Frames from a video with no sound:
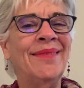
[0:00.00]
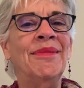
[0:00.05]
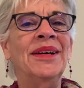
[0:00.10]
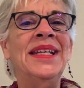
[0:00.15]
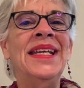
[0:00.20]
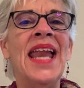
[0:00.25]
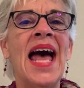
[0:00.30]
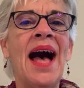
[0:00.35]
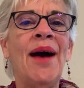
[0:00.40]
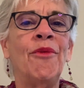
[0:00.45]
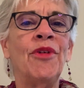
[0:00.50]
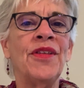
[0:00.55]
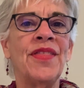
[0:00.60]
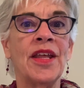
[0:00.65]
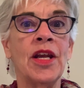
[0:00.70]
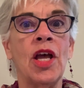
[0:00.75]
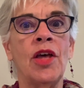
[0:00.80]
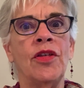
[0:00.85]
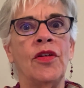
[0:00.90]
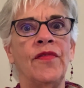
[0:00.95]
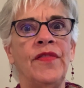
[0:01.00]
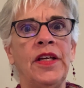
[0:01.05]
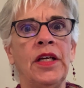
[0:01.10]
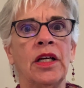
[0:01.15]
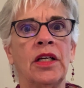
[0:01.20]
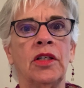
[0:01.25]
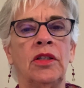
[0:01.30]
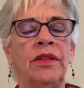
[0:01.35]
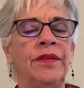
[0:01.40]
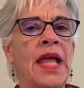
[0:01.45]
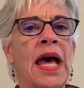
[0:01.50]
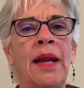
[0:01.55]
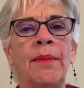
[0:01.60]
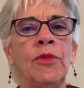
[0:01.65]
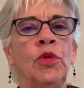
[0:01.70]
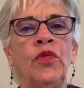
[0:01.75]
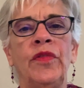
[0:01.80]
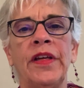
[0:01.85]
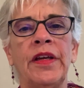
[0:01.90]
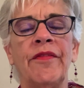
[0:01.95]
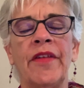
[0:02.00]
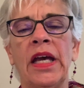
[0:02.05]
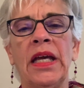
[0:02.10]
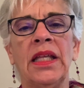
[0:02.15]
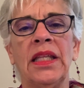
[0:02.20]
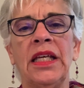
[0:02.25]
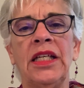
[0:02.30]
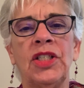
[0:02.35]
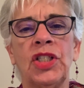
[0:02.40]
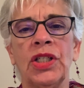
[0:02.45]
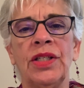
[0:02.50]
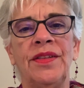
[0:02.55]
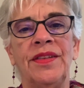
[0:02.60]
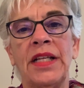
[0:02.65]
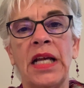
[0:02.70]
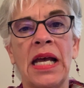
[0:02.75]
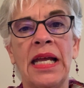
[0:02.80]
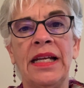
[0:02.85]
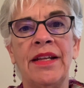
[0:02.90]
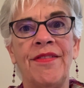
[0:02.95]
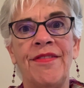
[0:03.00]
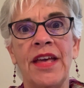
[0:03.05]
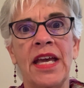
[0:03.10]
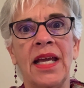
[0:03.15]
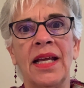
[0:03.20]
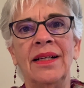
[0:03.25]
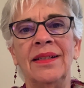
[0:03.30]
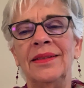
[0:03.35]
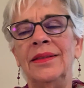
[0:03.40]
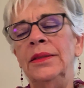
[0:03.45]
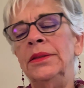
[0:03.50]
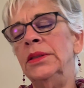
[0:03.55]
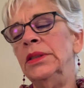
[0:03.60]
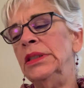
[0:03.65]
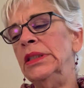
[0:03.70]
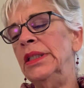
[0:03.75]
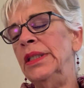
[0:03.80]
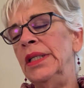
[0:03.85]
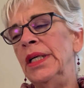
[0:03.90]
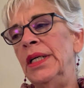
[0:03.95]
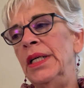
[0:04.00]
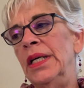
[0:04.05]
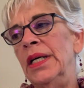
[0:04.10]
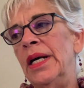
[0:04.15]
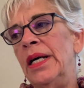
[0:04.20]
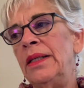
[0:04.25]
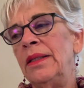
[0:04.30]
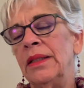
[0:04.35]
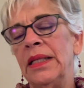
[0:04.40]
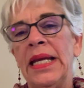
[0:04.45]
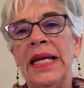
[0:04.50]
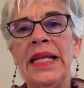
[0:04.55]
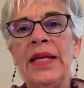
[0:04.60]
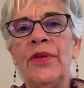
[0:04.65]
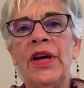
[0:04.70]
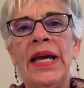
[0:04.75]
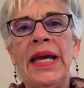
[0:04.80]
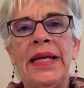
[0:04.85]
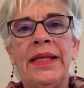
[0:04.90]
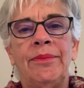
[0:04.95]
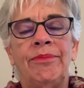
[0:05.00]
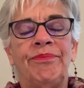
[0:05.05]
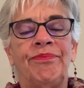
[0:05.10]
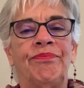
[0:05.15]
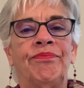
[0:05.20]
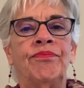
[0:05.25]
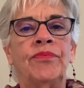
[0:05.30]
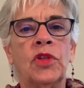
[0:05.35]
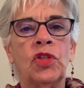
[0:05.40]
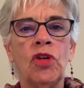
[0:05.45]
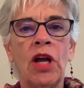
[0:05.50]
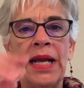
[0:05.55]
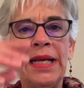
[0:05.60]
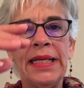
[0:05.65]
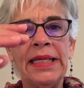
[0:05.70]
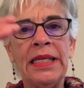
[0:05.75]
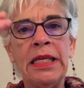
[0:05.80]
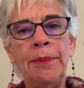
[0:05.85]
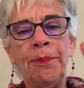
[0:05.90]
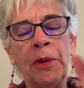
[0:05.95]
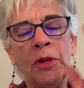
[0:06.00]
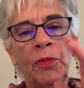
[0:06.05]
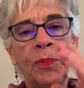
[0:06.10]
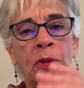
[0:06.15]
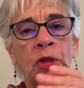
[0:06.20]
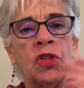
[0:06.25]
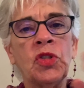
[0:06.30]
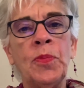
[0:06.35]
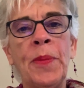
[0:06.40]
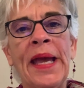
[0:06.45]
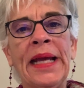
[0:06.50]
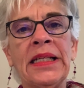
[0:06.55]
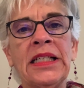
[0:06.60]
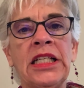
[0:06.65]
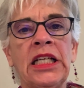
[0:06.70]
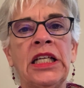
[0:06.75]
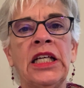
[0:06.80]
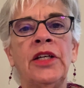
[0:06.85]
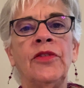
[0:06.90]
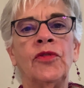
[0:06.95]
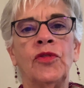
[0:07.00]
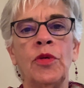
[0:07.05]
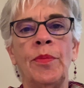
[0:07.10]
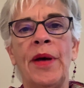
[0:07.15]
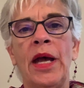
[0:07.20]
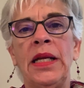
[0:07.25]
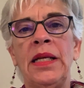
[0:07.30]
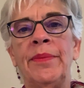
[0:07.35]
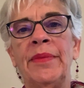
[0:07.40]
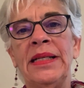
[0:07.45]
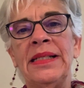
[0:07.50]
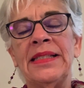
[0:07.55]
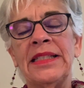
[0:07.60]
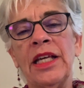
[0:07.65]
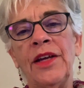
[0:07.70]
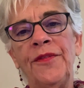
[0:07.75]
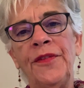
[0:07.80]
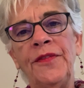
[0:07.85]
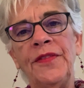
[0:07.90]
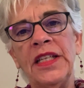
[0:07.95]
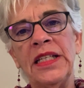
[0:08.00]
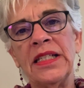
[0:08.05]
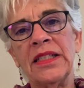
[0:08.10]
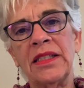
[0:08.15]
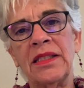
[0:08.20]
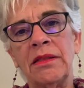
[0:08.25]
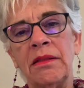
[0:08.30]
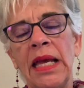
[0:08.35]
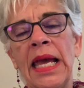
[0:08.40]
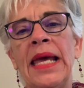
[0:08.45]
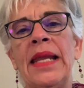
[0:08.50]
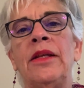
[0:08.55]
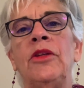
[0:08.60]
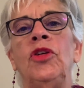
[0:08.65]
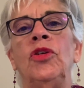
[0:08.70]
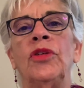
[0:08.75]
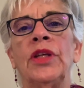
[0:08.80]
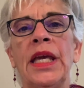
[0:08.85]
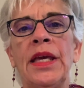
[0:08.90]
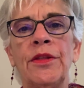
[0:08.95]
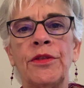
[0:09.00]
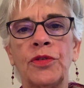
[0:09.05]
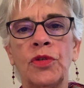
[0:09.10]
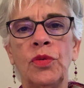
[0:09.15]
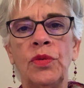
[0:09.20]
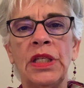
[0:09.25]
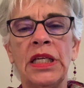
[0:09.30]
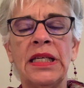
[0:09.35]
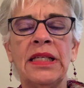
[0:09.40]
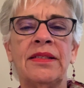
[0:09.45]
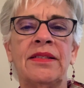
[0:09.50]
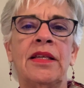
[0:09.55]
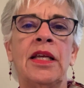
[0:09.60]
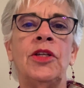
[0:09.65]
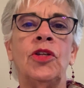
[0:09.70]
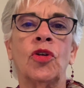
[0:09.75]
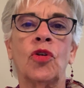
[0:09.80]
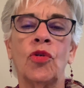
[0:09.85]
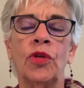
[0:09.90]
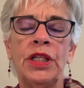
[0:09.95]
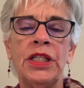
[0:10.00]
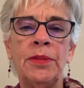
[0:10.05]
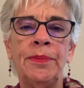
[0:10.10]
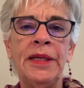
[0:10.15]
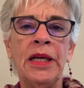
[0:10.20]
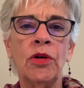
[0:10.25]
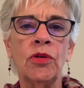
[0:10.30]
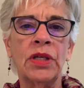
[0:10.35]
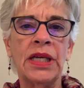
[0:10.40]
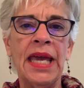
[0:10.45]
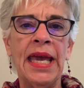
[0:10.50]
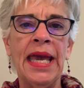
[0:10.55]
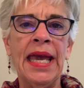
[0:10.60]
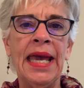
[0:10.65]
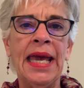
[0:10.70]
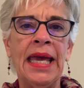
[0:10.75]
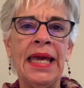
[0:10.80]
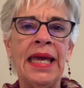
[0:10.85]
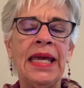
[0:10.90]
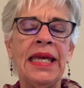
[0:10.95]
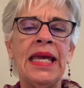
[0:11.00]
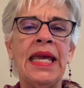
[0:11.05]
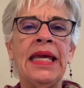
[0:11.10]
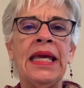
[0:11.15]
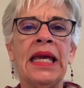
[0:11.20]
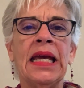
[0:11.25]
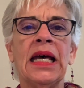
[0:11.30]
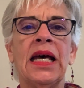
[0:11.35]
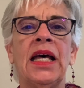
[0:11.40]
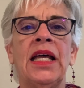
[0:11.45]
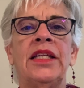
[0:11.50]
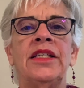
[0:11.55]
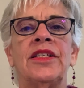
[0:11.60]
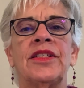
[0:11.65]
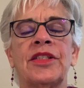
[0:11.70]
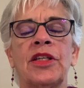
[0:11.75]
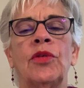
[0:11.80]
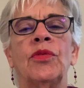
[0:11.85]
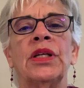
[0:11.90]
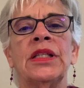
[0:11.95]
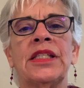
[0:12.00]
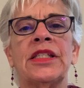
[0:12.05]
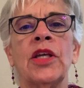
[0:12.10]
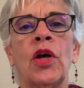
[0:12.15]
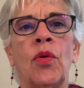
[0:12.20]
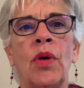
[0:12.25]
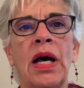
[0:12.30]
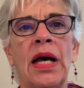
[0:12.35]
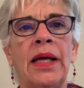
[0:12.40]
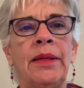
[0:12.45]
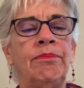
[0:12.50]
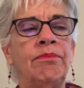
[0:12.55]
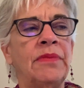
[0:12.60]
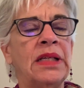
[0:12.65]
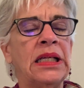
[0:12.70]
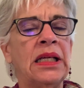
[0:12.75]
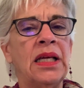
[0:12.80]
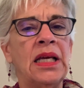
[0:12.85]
but not with another vehicle, not a moving violation kind of thing. Anyway, trying to keep a perspective, reminding myself of this, and you'll get through this, and you're going to be okay, and so on, so on.